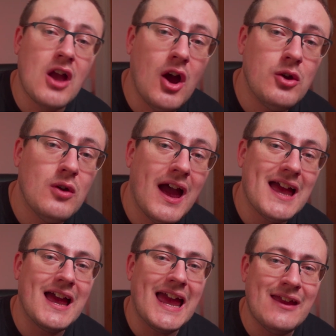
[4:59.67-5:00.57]
go,
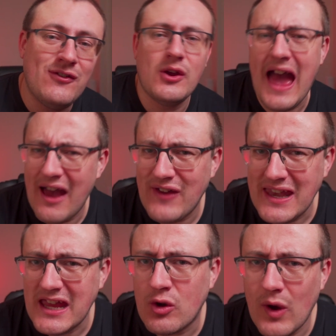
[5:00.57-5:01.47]
if you have
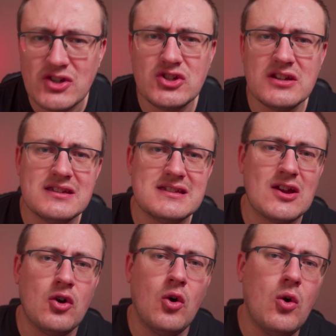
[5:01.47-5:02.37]
any questions
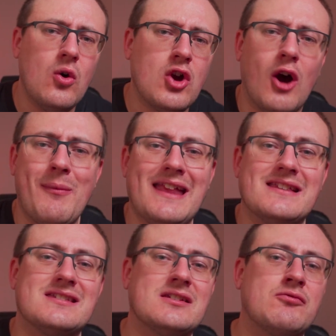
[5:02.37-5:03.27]
or
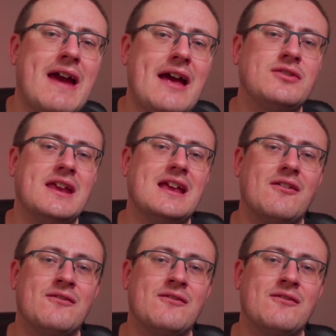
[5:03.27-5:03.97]
comments surrounding